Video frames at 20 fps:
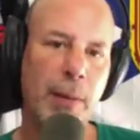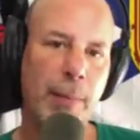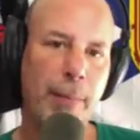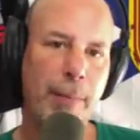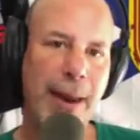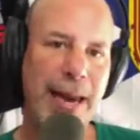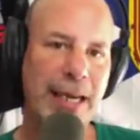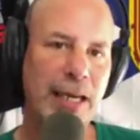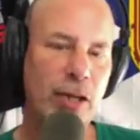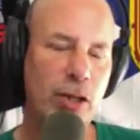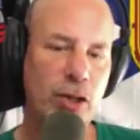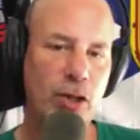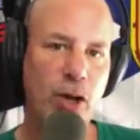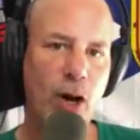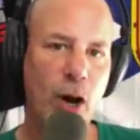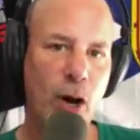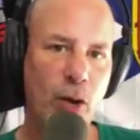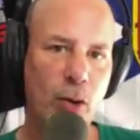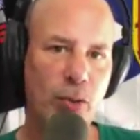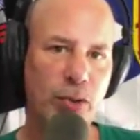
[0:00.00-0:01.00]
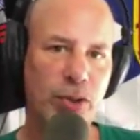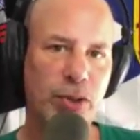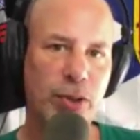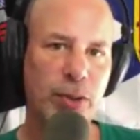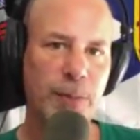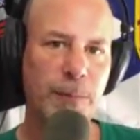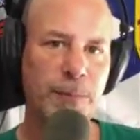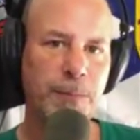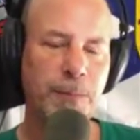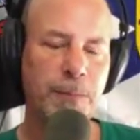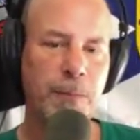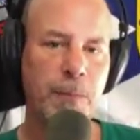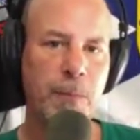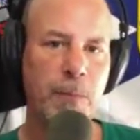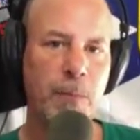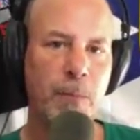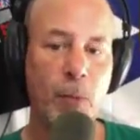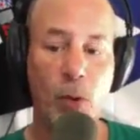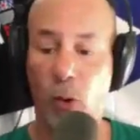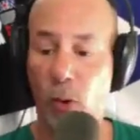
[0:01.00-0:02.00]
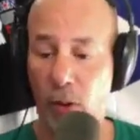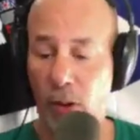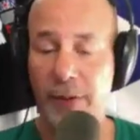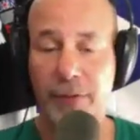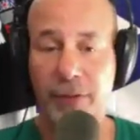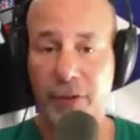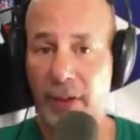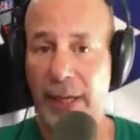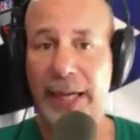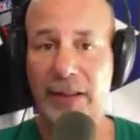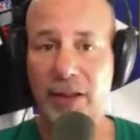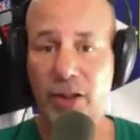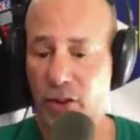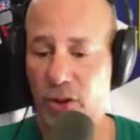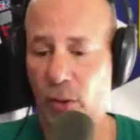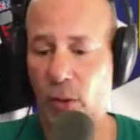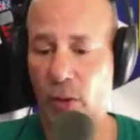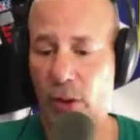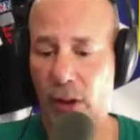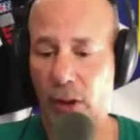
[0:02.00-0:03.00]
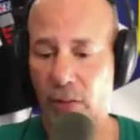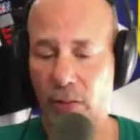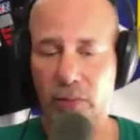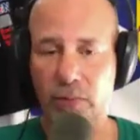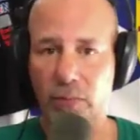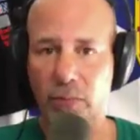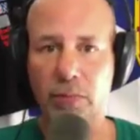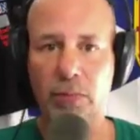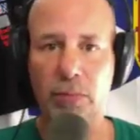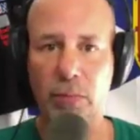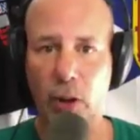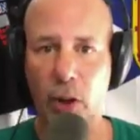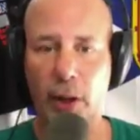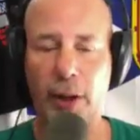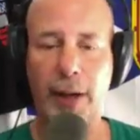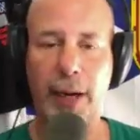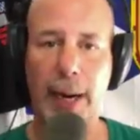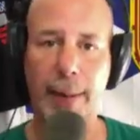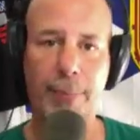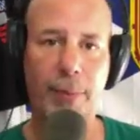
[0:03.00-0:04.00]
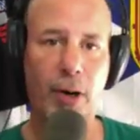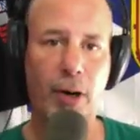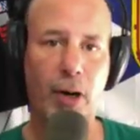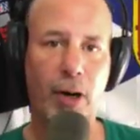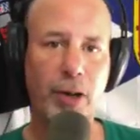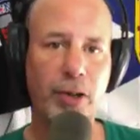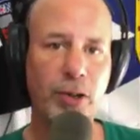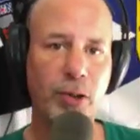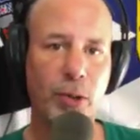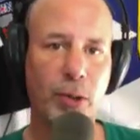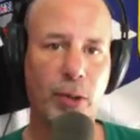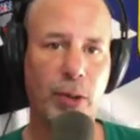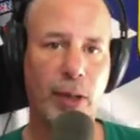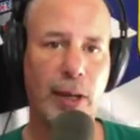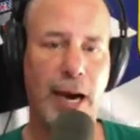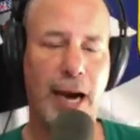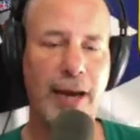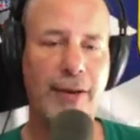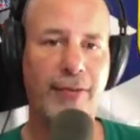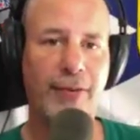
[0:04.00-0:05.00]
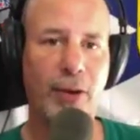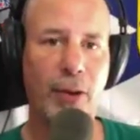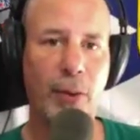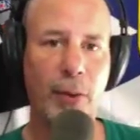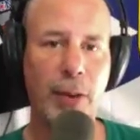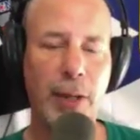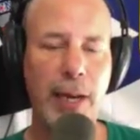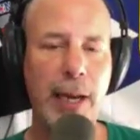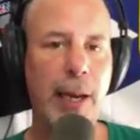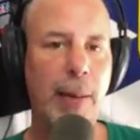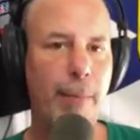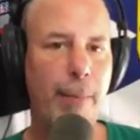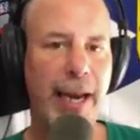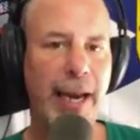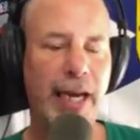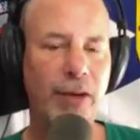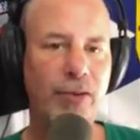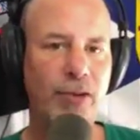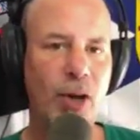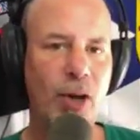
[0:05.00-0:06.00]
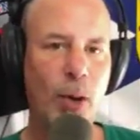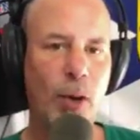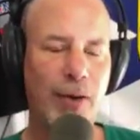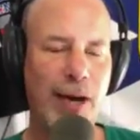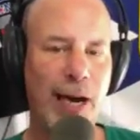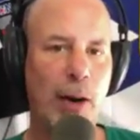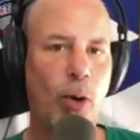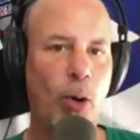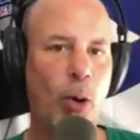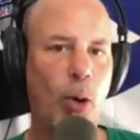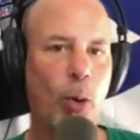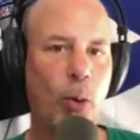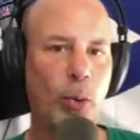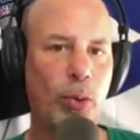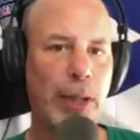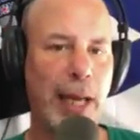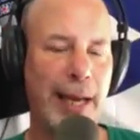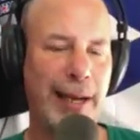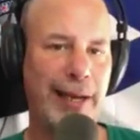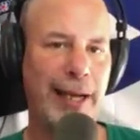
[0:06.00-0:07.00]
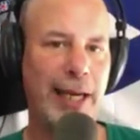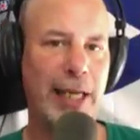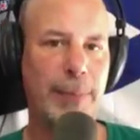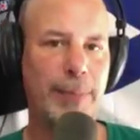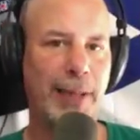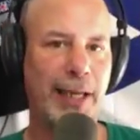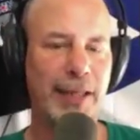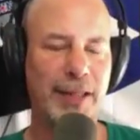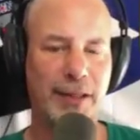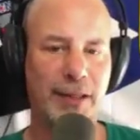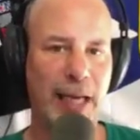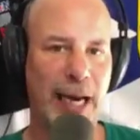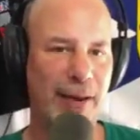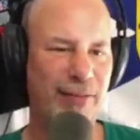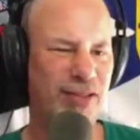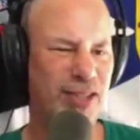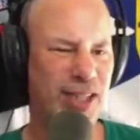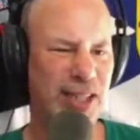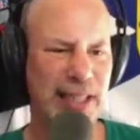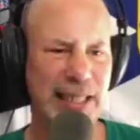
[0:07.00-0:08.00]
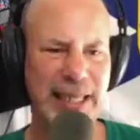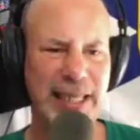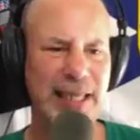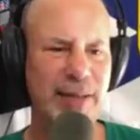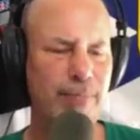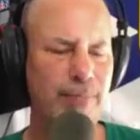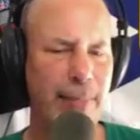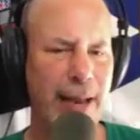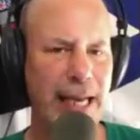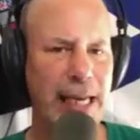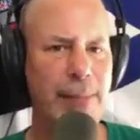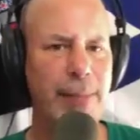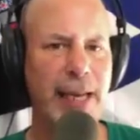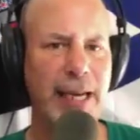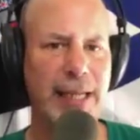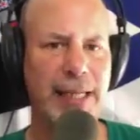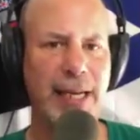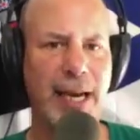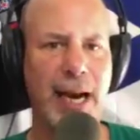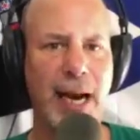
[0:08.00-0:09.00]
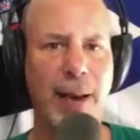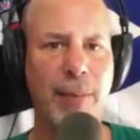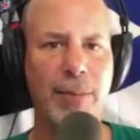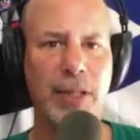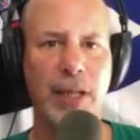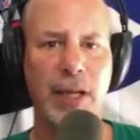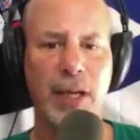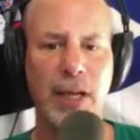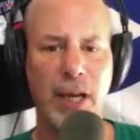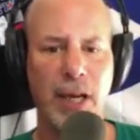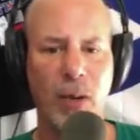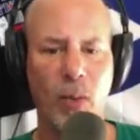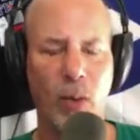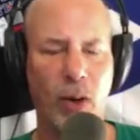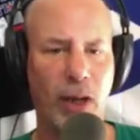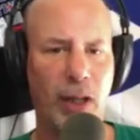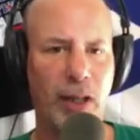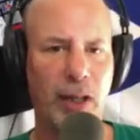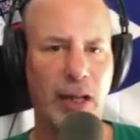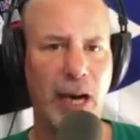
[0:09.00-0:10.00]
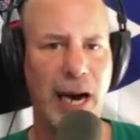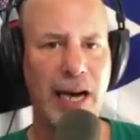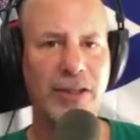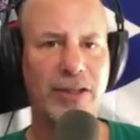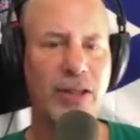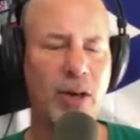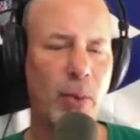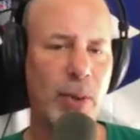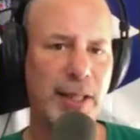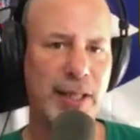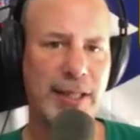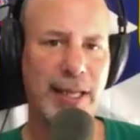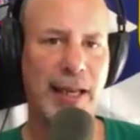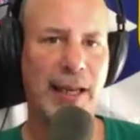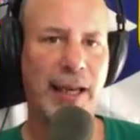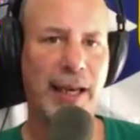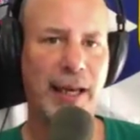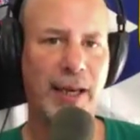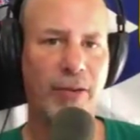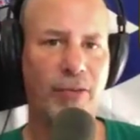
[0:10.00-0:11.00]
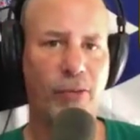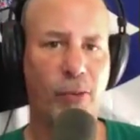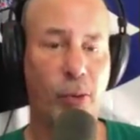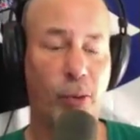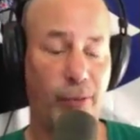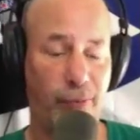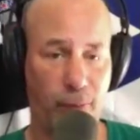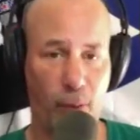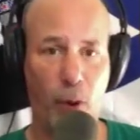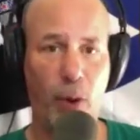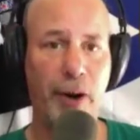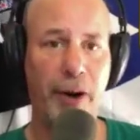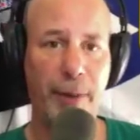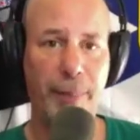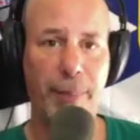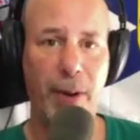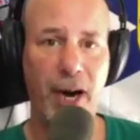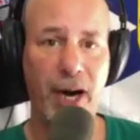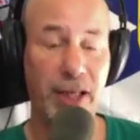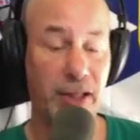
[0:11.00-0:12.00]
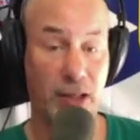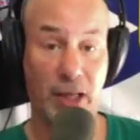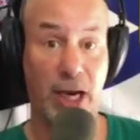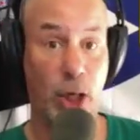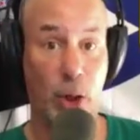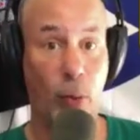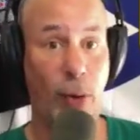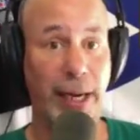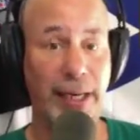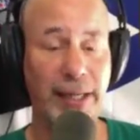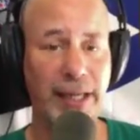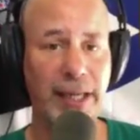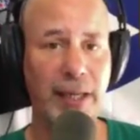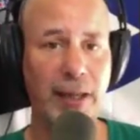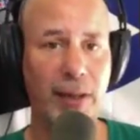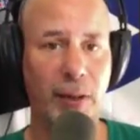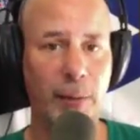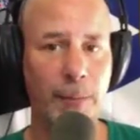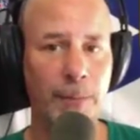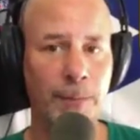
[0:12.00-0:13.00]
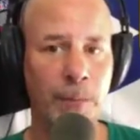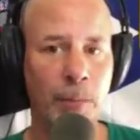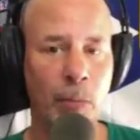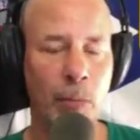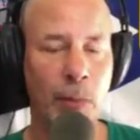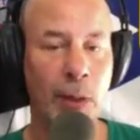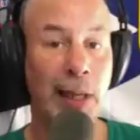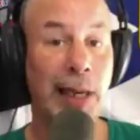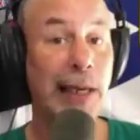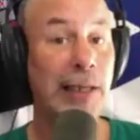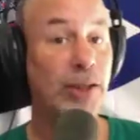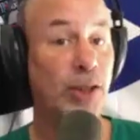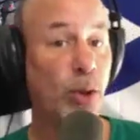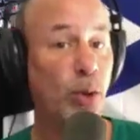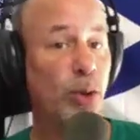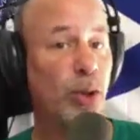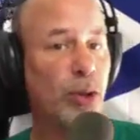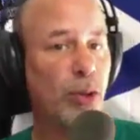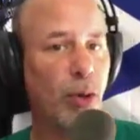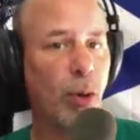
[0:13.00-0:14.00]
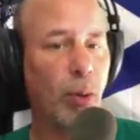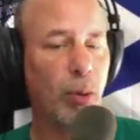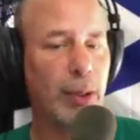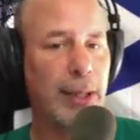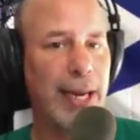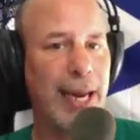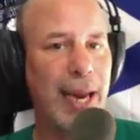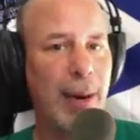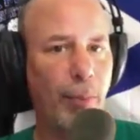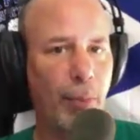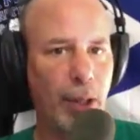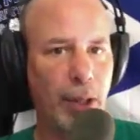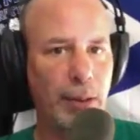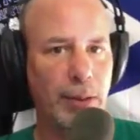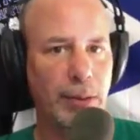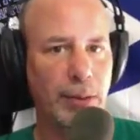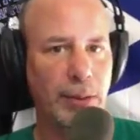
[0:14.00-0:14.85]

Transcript: Make a note, or if you're at the store, look it up on your iPhone. Make a note of how old that is, because I've seen many, many times where Costco is selling for $400, a great deal, a 2-year-old camera.